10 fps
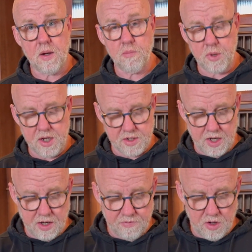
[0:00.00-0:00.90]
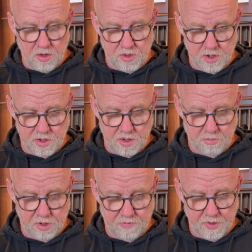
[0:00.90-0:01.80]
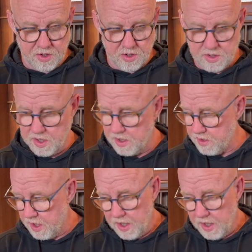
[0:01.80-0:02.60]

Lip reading: because I have noticed some deficiencies.